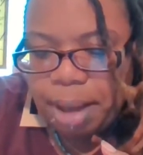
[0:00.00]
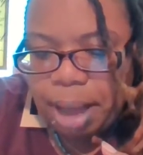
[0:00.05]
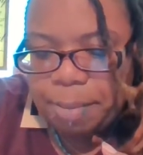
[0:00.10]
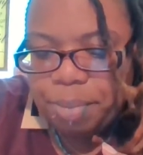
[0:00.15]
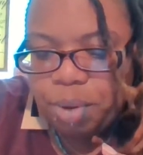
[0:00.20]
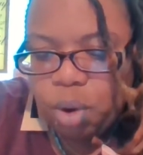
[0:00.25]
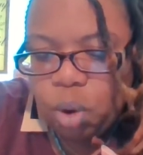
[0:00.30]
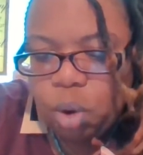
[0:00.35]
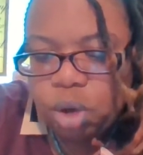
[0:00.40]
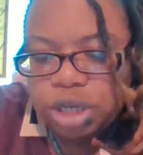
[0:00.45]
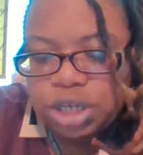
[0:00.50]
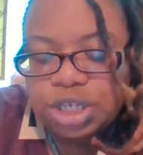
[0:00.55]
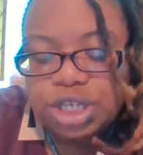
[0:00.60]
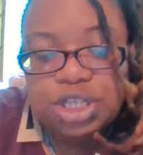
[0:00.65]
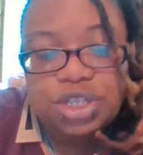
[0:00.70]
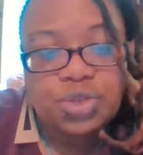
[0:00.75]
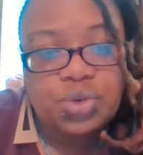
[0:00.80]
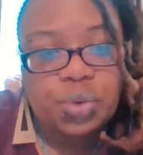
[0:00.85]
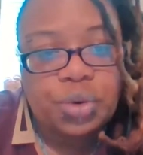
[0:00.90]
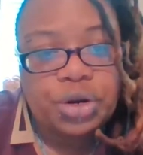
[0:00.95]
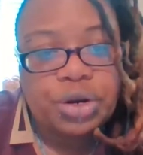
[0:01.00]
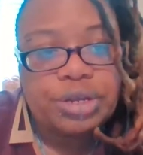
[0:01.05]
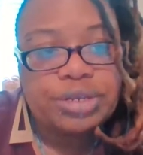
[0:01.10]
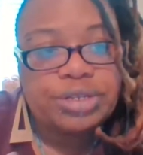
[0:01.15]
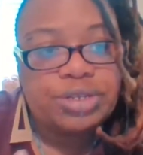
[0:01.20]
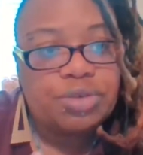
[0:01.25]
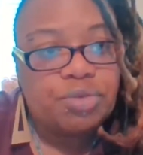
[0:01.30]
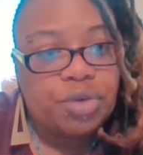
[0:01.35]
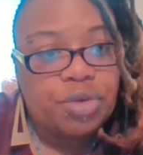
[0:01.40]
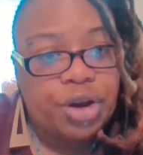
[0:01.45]
bipolar disorder
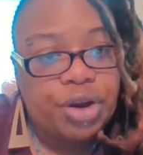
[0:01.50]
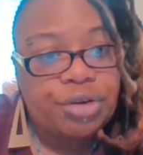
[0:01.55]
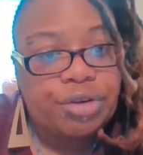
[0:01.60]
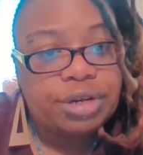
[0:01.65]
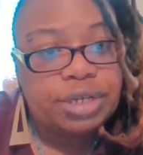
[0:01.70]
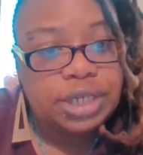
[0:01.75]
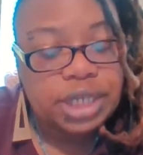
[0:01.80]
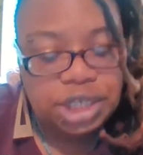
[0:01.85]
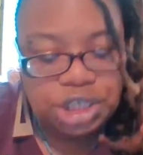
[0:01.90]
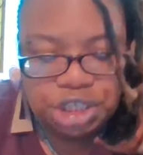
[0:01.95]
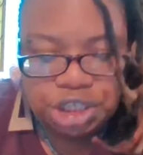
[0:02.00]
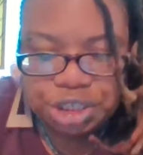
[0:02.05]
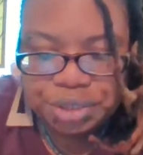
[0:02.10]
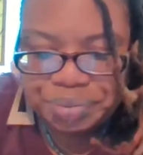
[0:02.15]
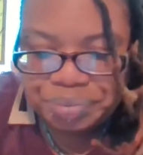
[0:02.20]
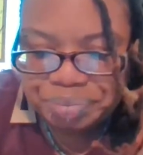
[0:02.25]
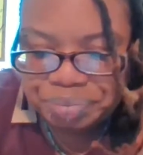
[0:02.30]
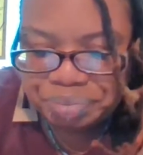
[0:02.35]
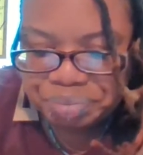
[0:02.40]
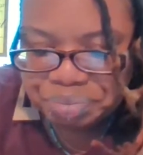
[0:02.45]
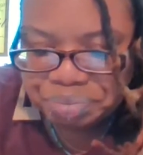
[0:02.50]
is a rare condition.